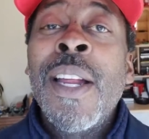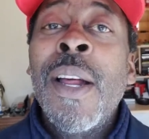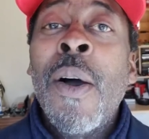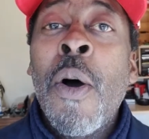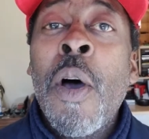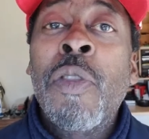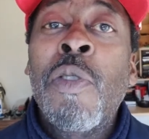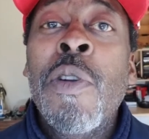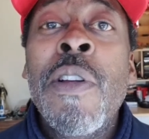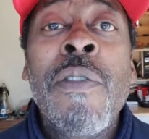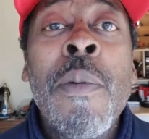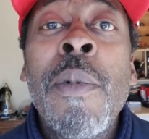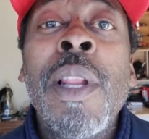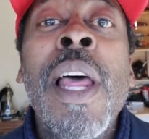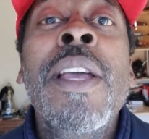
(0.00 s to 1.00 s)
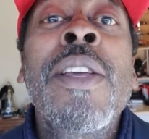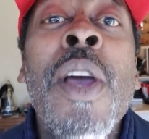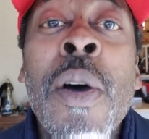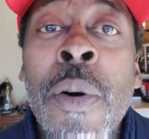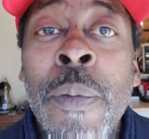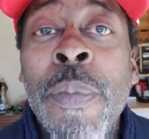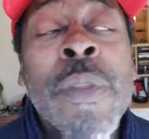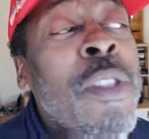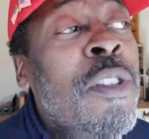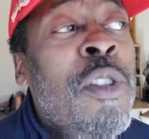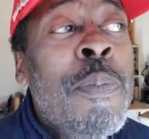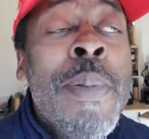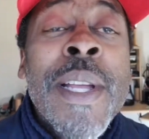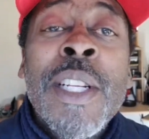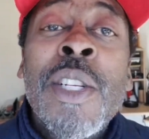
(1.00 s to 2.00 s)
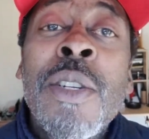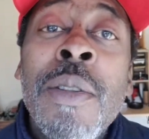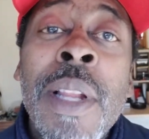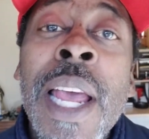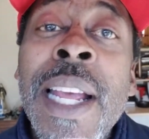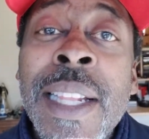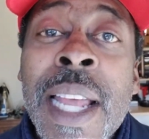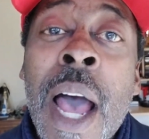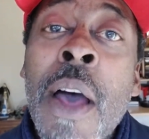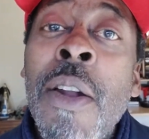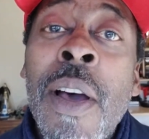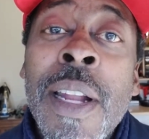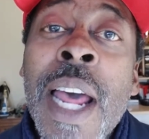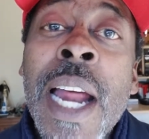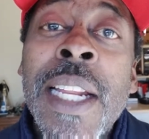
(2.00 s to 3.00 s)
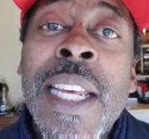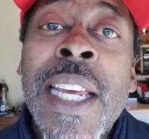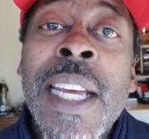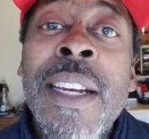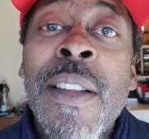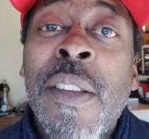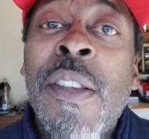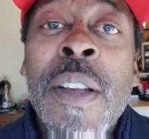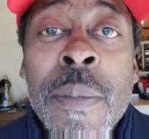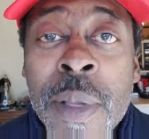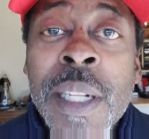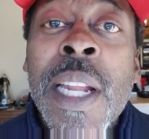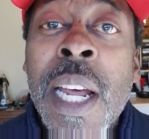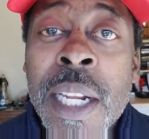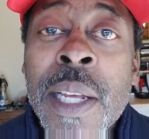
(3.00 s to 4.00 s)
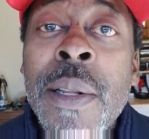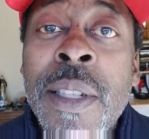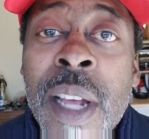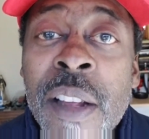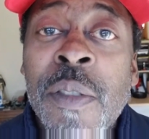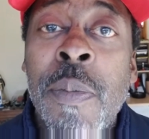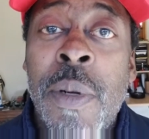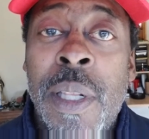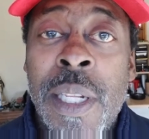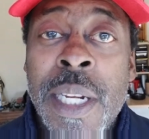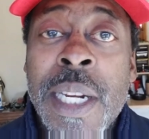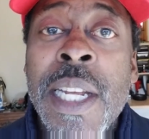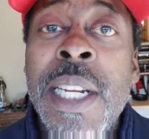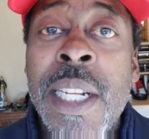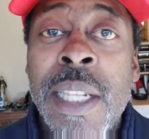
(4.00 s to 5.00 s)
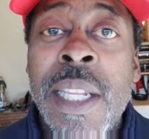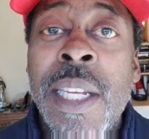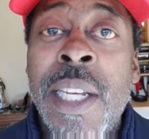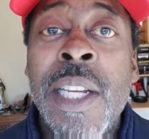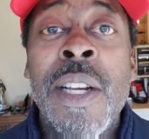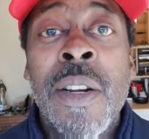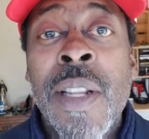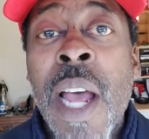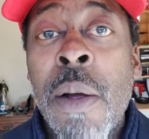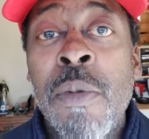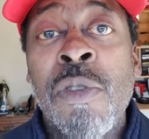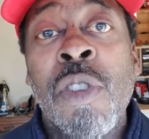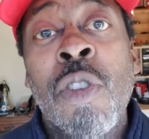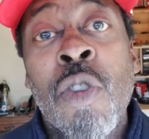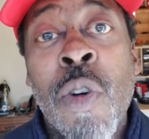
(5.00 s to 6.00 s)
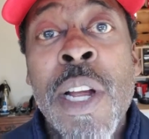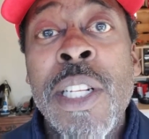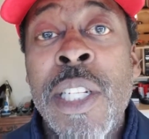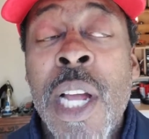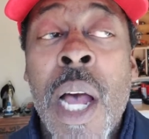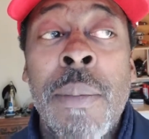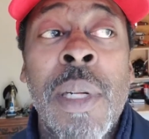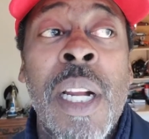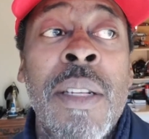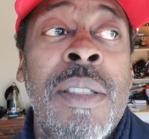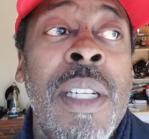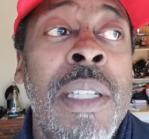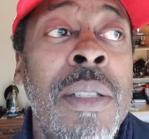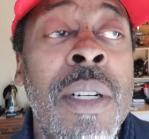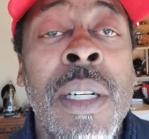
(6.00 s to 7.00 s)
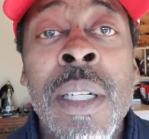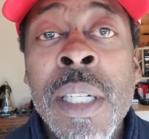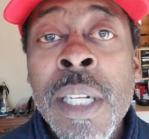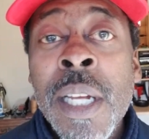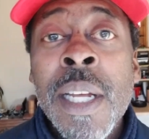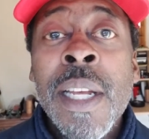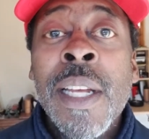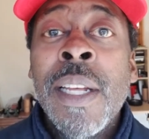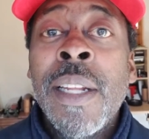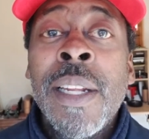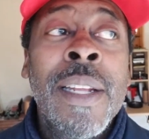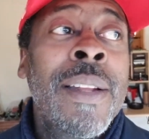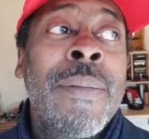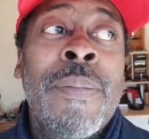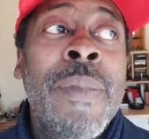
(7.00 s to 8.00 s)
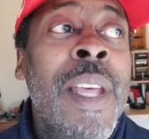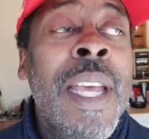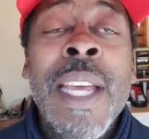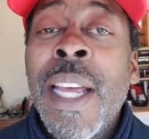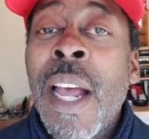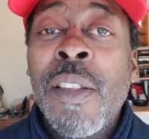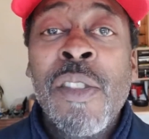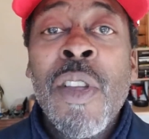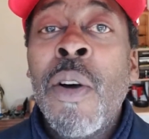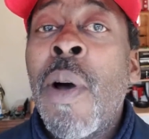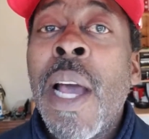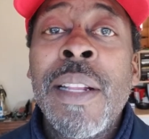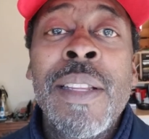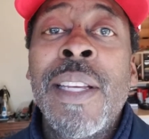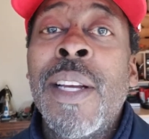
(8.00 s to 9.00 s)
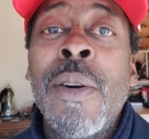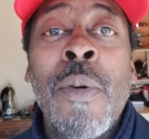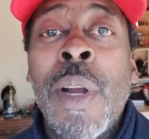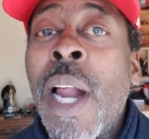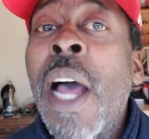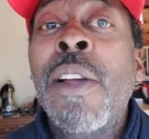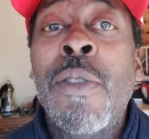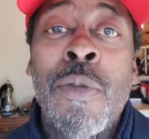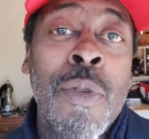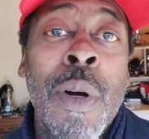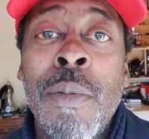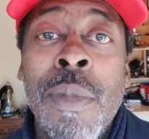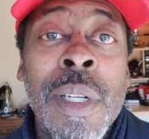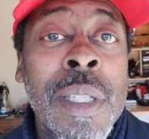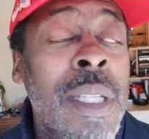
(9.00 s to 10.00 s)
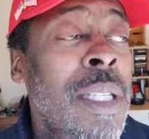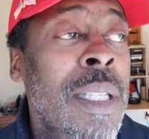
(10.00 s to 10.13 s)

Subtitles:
All three of them are like, "Yo, the speech you laid down on that kid is something that he desperately needed to hear. That was a great job." And I said, "Look, he has no idea what I grew up with.